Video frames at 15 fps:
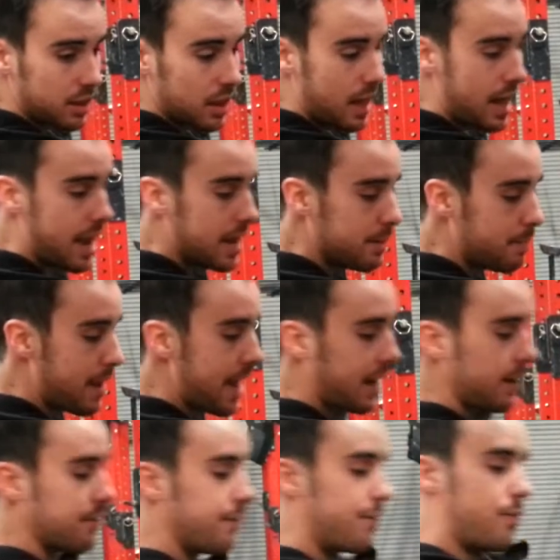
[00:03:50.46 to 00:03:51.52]
glide
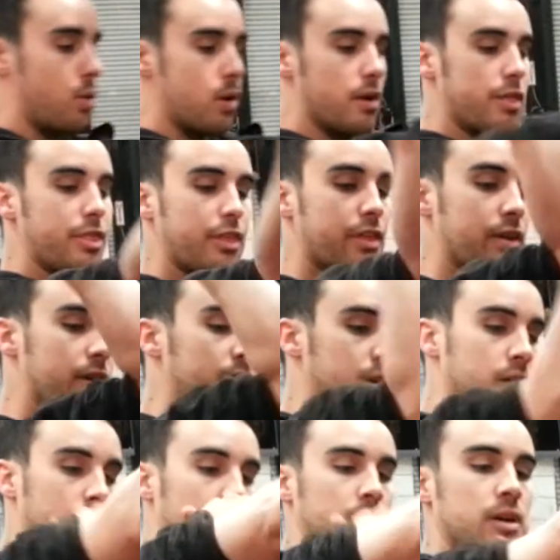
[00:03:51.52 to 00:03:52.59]
back and forth
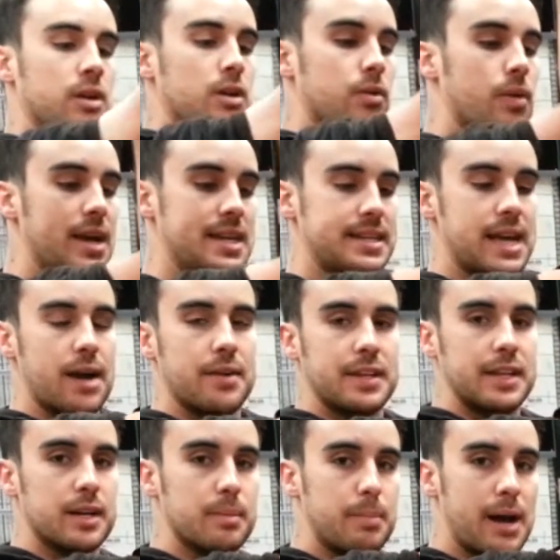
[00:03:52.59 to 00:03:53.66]
right down
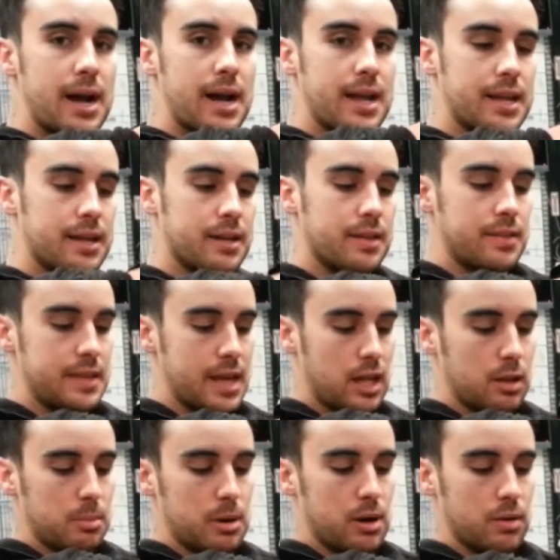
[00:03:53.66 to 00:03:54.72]
here by the
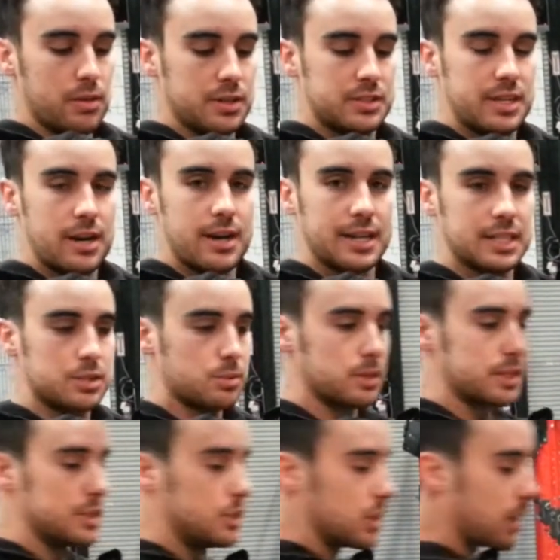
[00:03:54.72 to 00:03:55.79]
elbow. This area gets
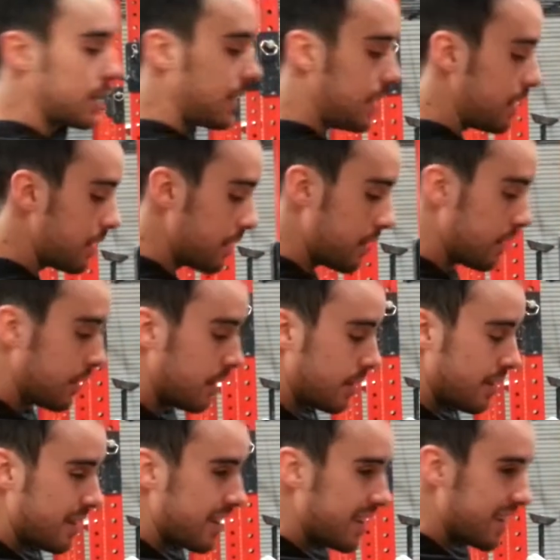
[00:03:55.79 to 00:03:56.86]
really junky,
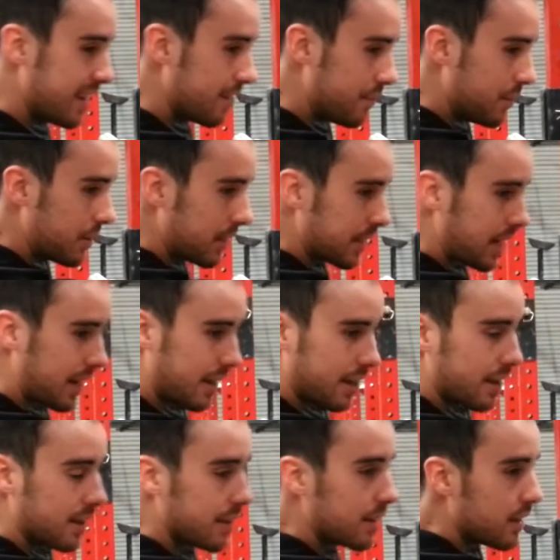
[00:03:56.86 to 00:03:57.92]
and if you can kind
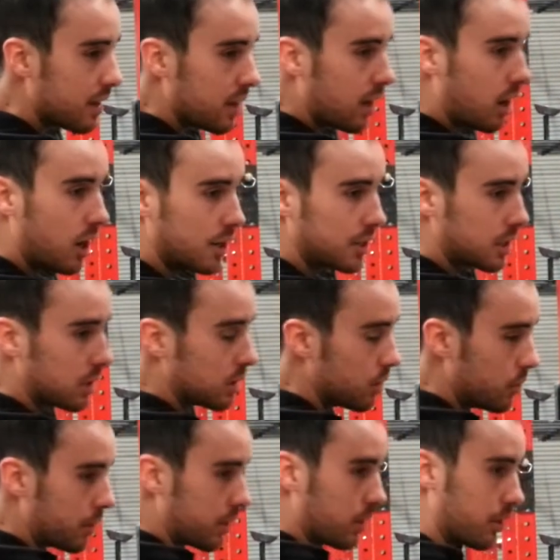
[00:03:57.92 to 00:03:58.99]
of
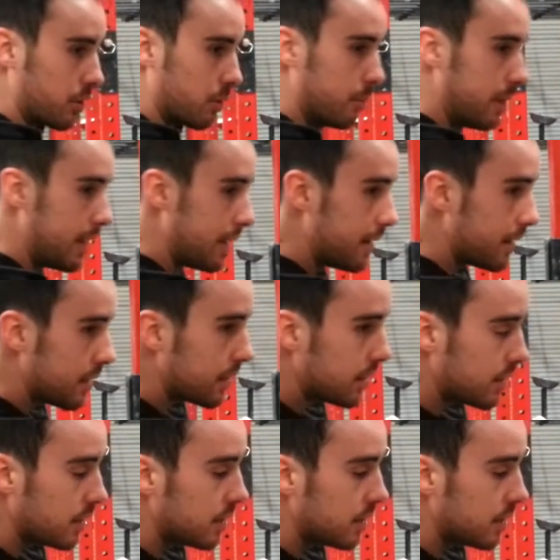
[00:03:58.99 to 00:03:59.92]
unglue it a little bit,